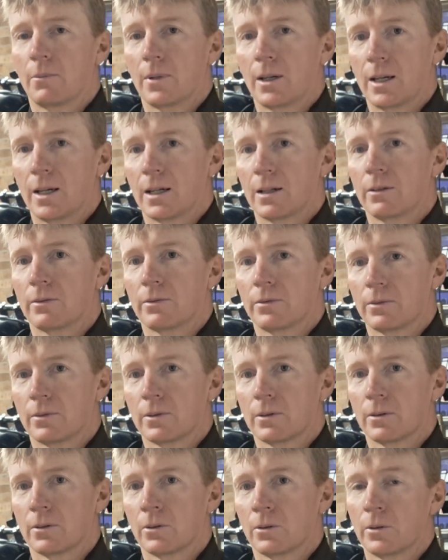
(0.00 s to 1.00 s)
out of
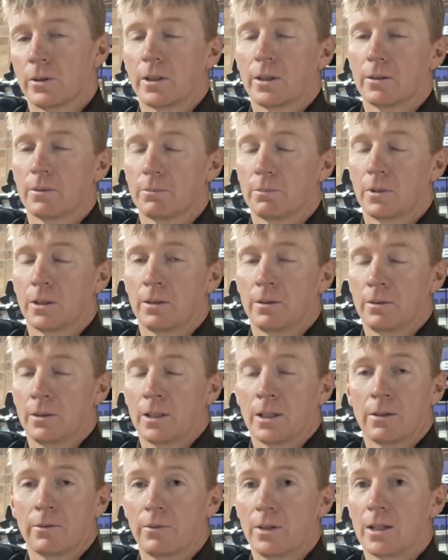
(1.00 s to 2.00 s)
already a
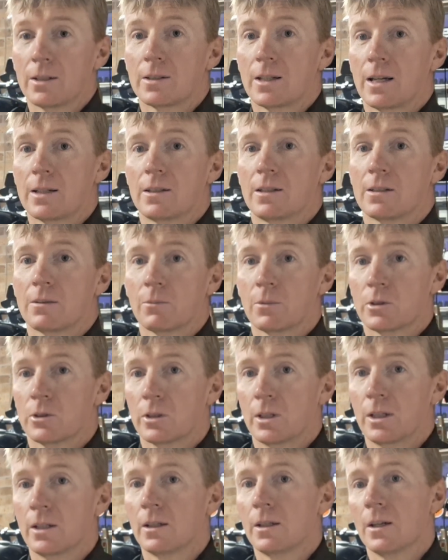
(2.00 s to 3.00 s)
fantastic
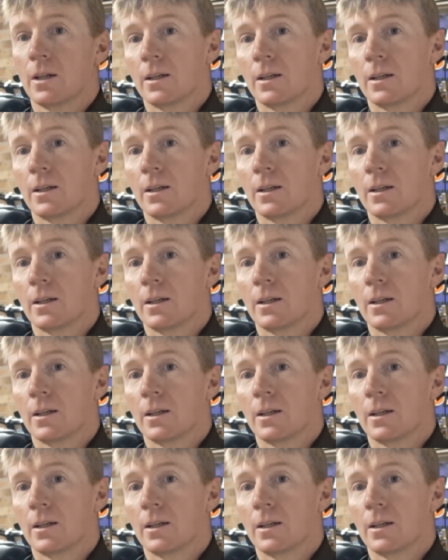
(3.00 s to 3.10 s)
machine.